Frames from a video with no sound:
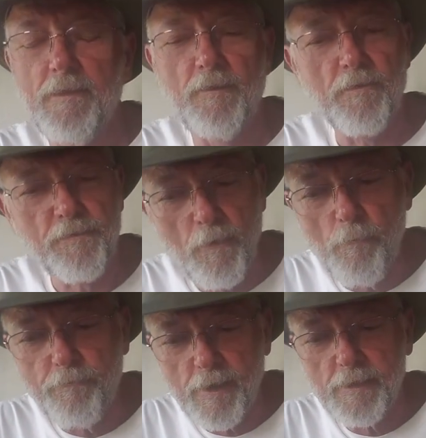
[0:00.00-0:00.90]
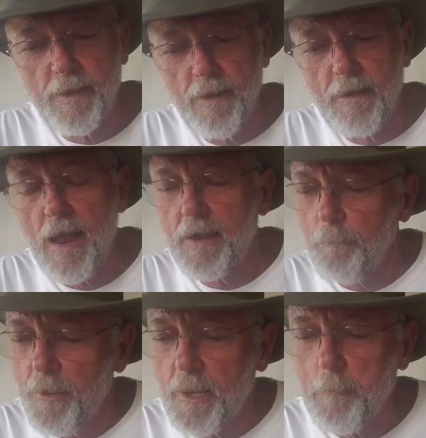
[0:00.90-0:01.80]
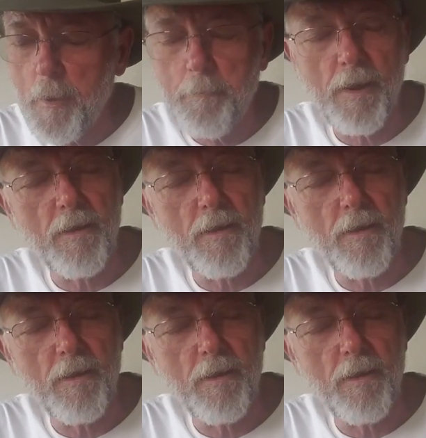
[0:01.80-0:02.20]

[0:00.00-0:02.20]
They're so friendly here. We came up here